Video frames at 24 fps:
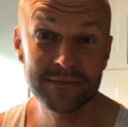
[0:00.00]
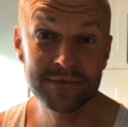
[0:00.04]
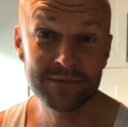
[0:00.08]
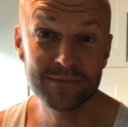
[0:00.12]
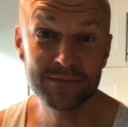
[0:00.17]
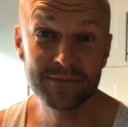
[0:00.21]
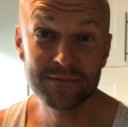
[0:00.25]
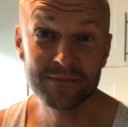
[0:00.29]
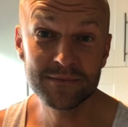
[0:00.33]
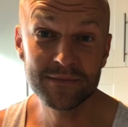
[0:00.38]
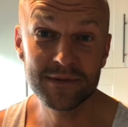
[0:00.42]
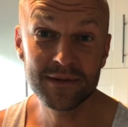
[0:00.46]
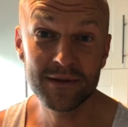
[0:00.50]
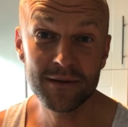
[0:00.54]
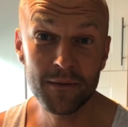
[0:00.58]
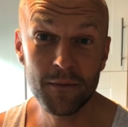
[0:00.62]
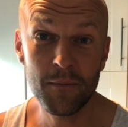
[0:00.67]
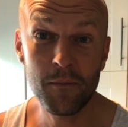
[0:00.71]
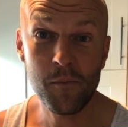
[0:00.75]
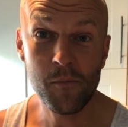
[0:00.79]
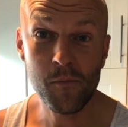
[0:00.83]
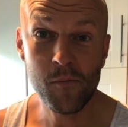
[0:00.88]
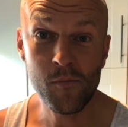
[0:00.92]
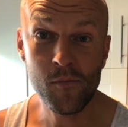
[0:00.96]
Yeah.
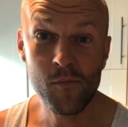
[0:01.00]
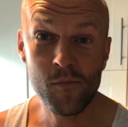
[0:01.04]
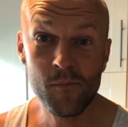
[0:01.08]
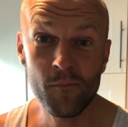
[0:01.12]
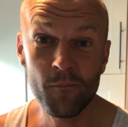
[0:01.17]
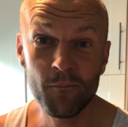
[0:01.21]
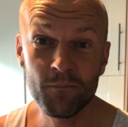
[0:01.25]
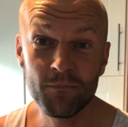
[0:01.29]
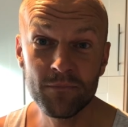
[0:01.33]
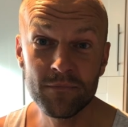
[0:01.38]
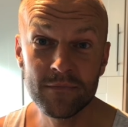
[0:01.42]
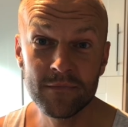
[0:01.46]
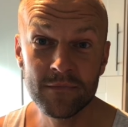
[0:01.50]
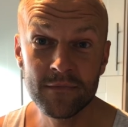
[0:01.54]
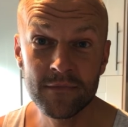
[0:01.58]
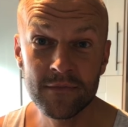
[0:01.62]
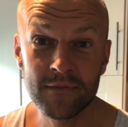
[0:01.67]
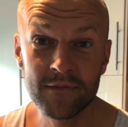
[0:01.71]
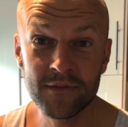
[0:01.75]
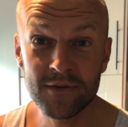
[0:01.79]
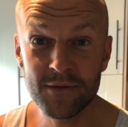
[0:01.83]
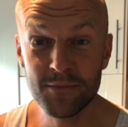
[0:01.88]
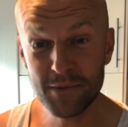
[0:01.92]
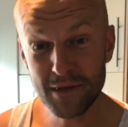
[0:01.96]
So you're gonna
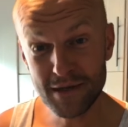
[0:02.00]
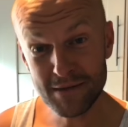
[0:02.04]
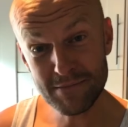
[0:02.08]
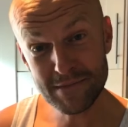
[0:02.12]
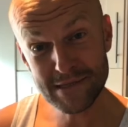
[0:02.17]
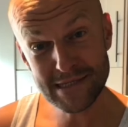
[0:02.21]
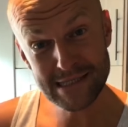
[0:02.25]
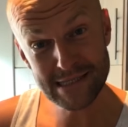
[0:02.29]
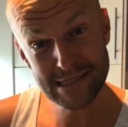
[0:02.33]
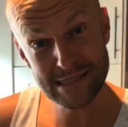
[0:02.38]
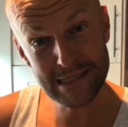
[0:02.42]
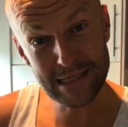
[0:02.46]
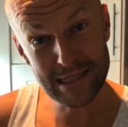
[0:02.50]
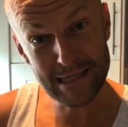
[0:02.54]
heat it up?